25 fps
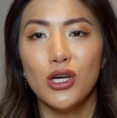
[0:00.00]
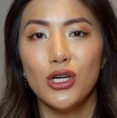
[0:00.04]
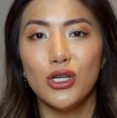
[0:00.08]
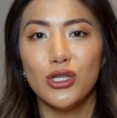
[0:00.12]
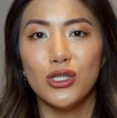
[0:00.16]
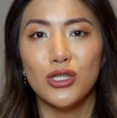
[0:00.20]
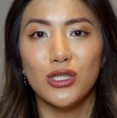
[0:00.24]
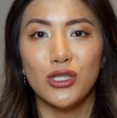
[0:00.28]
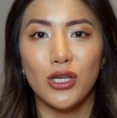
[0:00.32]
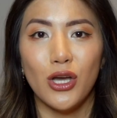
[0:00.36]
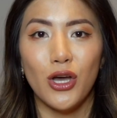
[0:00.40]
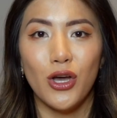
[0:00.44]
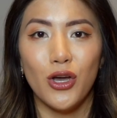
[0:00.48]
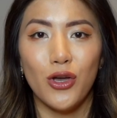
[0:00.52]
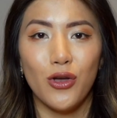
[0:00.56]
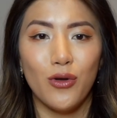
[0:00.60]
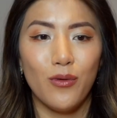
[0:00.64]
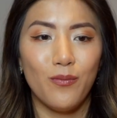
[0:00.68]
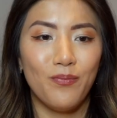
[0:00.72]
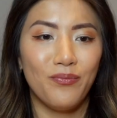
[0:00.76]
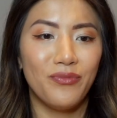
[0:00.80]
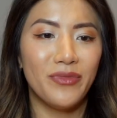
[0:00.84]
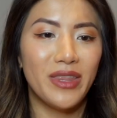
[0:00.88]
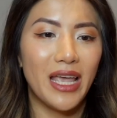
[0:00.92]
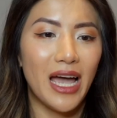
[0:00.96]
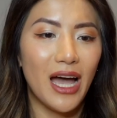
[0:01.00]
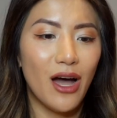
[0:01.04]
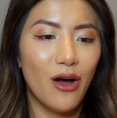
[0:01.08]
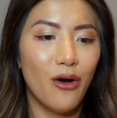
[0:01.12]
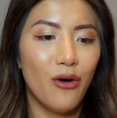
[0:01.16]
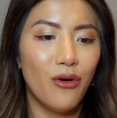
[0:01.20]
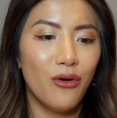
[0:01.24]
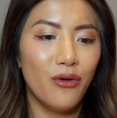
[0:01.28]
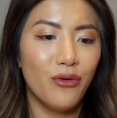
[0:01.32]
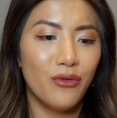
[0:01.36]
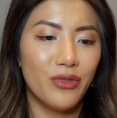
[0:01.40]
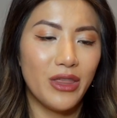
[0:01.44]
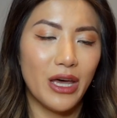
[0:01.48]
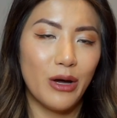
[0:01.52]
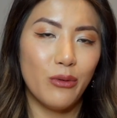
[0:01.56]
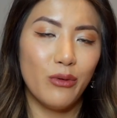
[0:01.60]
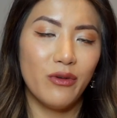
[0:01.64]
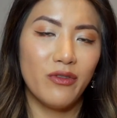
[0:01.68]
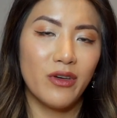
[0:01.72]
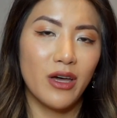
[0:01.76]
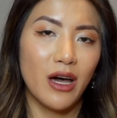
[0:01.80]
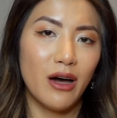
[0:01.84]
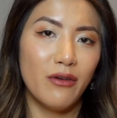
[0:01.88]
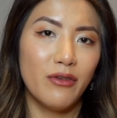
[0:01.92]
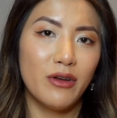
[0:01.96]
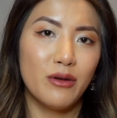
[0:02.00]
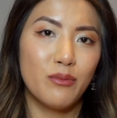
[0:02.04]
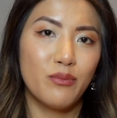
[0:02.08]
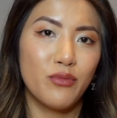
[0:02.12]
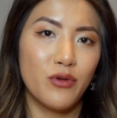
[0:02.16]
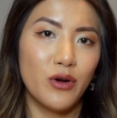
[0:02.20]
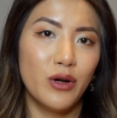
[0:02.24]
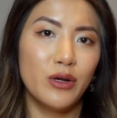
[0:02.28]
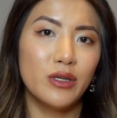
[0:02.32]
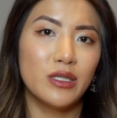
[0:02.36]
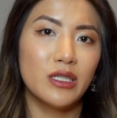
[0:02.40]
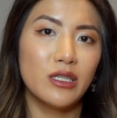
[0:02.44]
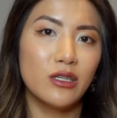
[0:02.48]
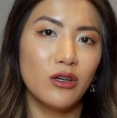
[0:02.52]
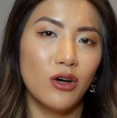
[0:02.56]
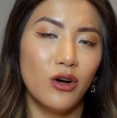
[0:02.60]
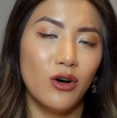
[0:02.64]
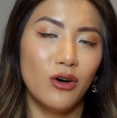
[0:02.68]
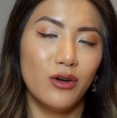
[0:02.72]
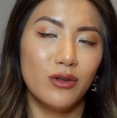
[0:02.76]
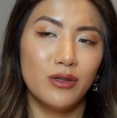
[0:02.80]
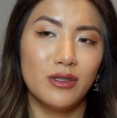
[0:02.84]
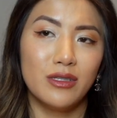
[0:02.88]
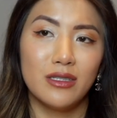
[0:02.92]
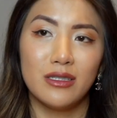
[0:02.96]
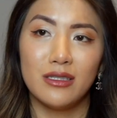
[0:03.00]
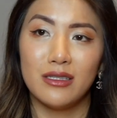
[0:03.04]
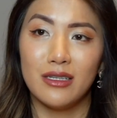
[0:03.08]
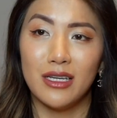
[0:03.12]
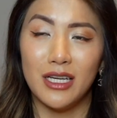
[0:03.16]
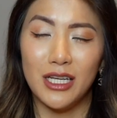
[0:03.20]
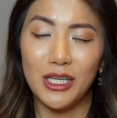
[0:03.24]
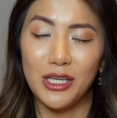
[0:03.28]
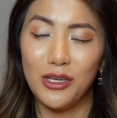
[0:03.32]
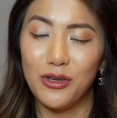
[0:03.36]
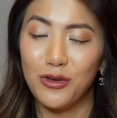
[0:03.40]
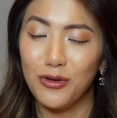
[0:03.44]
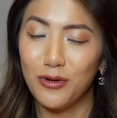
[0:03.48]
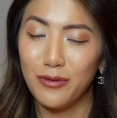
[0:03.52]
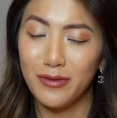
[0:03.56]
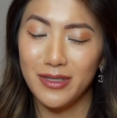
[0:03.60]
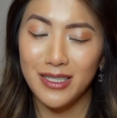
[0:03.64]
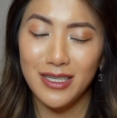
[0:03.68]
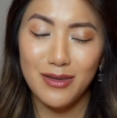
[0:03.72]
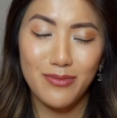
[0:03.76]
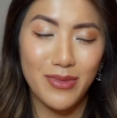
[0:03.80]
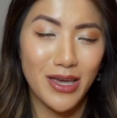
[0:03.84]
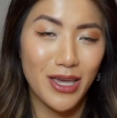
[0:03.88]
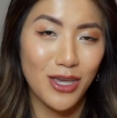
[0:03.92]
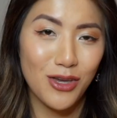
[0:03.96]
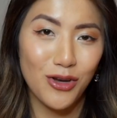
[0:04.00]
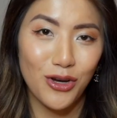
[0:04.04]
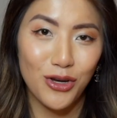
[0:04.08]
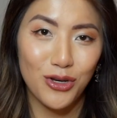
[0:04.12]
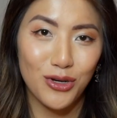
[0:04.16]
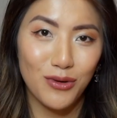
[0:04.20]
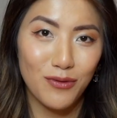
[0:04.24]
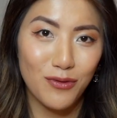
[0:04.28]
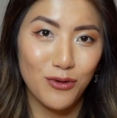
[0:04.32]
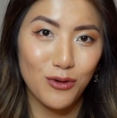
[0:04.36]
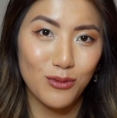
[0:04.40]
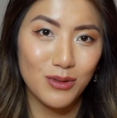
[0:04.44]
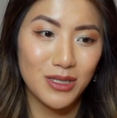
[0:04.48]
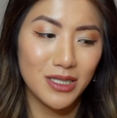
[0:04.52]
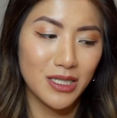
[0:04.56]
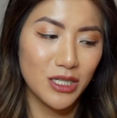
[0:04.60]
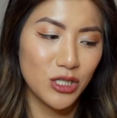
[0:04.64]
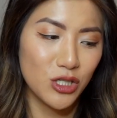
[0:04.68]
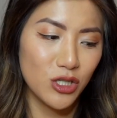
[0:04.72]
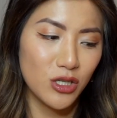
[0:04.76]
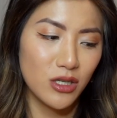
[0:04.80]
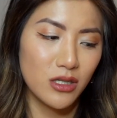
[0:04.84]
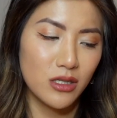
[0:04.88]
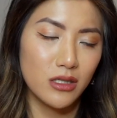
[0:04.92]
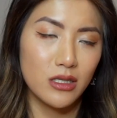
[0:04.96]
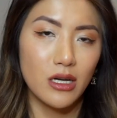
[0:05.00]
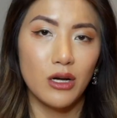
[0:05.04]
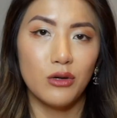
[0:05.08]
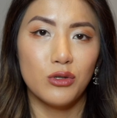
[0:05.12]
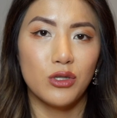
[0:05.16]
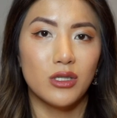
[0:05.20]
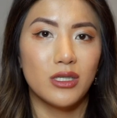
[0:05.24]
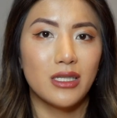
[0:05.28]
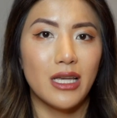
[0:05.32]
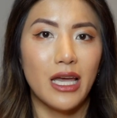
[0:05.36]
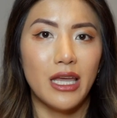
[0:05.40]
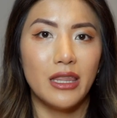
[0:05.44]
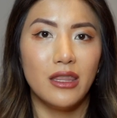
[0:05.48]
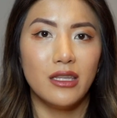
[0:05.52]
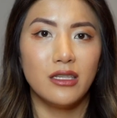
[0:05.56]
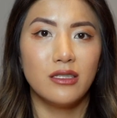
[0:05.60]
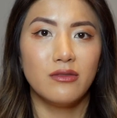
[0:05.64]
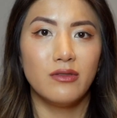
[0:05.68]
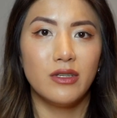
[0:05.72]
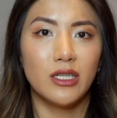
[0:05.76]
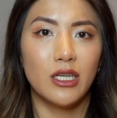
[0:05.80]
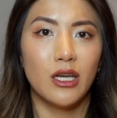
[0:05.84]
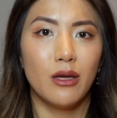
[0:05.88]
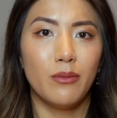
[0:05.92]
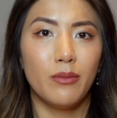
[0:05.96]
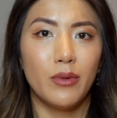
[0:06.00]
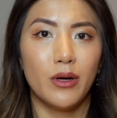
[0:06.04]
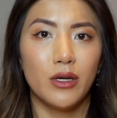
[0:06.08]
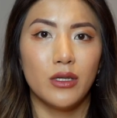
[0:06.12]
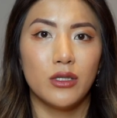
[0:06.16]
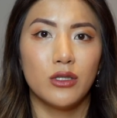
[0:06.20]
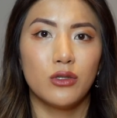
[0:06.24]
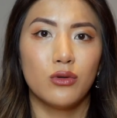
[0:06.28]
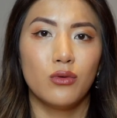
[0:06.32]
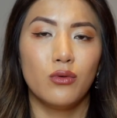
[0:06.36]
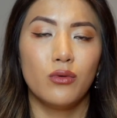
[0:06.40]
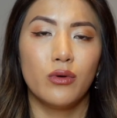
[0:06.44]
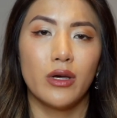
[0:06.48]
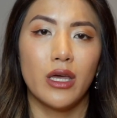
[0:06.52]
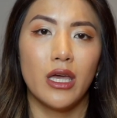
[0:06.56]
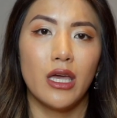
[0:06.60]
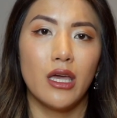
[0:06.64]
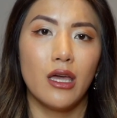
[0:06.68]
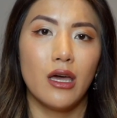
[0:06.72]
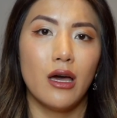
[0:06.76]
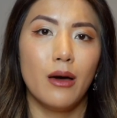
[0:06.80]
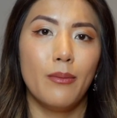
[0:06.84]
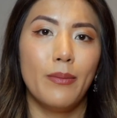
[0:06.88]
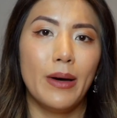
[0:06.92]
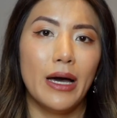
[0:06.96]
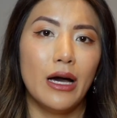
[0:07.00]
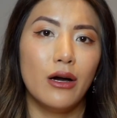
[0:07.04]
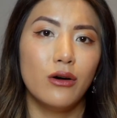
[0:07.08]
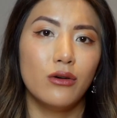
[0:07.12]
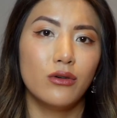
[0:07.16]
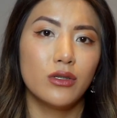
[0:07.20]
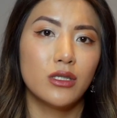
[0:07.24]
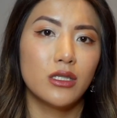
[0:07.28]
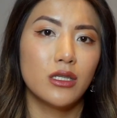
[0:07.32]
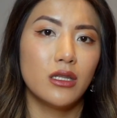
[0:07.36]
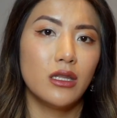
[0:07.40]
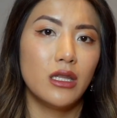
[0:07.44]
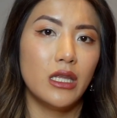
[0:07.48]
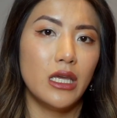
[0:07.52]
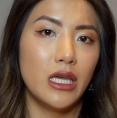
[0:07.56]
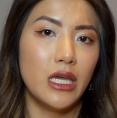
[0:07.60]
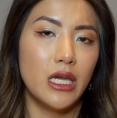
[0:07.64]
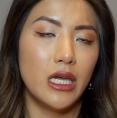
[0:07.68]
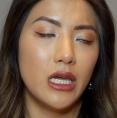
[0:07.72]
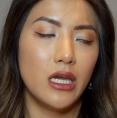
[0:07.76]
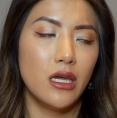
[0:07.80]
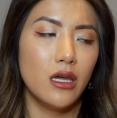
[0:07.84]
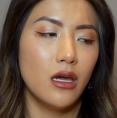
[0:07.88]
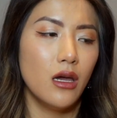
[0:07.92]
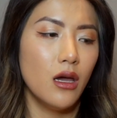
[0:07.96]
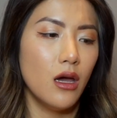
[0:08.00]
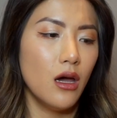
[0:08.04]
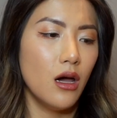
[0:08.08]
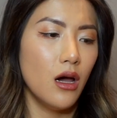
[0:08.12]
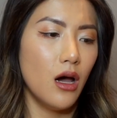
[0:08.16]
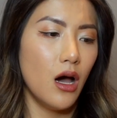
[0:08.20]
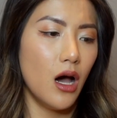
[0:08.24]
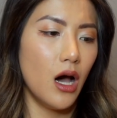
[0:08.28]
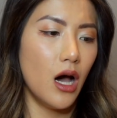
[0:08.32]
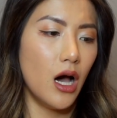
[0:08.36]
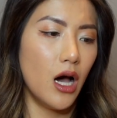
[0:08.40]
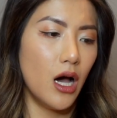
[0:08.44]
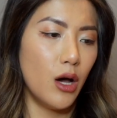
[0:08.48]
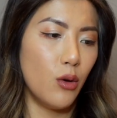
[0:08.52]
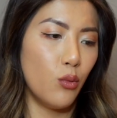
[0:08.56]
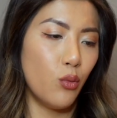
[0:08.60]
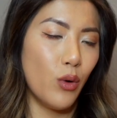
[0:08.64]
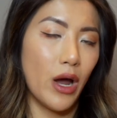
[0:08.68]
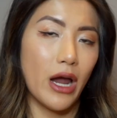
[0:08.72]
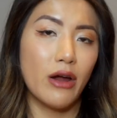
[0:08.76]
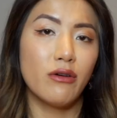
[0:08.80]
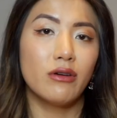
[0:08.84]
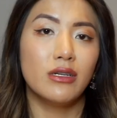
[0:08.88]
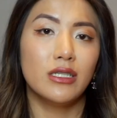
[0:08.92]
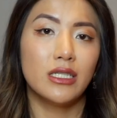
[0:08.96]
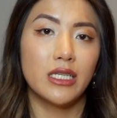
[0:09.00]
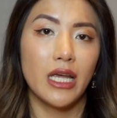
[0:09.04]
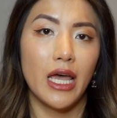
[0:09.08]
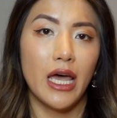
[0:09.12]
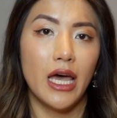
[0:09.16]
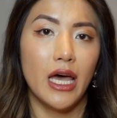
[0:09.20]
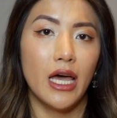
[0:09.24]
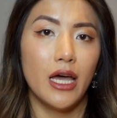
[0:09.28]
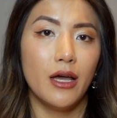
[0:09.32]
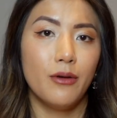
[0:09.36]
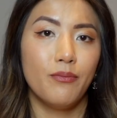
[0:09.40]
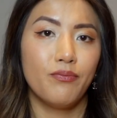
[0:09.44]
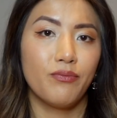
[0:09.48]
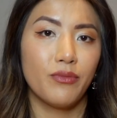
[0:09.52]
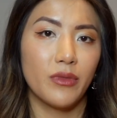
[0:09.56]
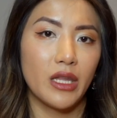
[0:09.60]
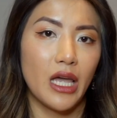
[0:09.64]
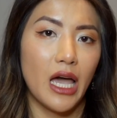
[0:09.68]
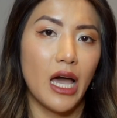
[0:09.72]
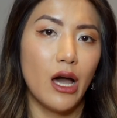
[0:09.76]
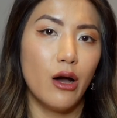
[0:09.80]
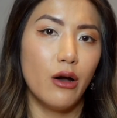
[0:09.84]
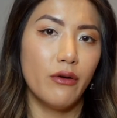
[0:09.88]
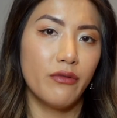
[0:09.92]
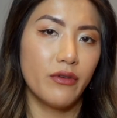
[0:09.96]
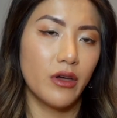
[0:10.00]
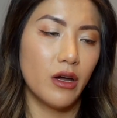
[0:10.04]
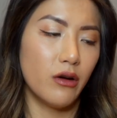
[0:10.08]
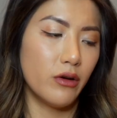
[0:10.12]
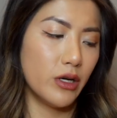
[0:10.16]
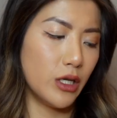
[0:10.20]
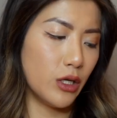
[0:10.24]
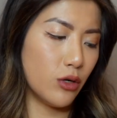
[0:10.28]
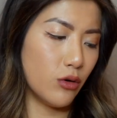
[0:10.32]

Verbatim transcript: So now that we've covered pros and cons and you can obviously make your own informed decisions, I'll just end this video by talking about the uh, wear and tear, how I've currently